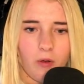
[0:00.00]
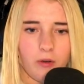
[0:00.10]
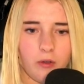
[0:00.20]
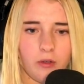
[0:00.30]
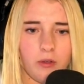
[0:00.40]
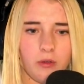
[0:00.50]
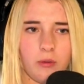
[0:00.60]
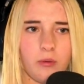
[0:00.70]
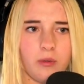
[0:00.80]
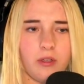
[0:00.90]
No, no,
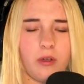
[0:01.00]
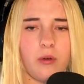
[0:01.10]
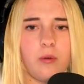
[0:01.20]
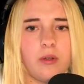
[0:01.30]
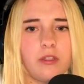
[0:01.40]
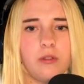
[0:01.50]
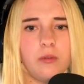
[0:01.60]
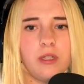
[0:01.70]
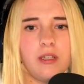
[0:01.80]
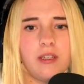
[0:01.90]
no, no,
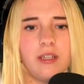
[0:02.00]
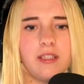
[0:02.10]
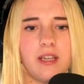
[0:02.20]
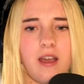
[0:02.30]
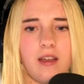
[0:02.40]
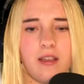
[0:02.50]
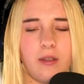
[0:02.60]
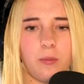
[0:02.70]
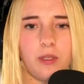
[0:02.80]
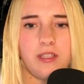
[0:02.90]
dude, I'm gonna die.
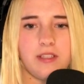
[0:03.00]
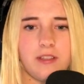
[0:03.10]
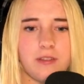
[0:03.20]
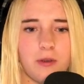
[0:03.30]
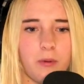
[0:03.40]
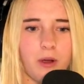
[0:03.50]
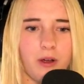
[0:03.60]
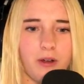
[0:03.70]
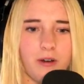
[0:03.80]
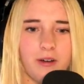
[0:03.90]
Why is it so
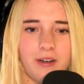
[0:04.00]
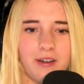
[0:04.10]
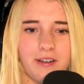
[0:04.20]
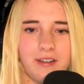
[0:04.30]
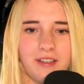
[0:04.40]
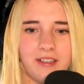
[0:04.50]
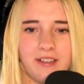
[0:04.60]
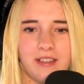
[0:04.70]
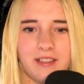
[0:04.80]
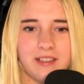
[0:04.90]
hard?
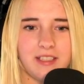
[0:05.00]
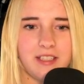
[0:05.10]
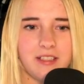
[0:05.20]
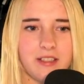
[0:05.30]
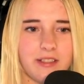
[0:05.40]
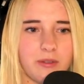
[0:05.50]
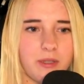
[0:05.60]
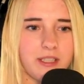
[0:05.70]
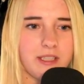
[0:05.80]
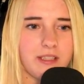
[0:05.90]
Jesus
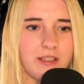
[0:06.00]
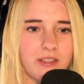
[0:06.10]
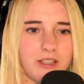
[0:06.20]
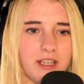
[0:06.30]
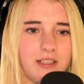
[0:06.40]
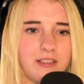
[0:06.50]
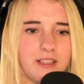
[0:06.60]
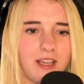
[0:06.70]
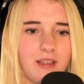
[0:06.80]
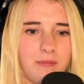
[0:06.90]
Christ, this is a shies
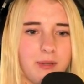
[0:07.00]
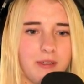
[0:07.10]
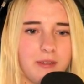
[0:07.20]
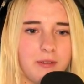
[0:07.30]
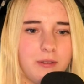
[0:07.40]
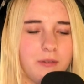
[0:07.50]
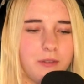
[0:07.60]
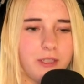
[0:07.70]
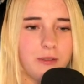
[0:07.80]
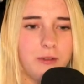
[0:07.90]
game.
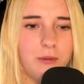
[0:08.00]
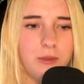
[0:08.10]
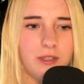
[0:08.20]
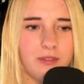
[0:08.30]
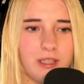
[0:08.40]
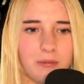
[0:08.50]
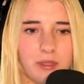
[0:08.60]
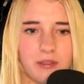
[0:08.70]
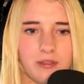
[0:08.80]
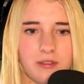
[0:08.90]
What are you doing,
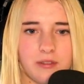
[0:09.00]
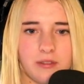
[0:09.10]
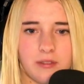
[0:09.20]
developers?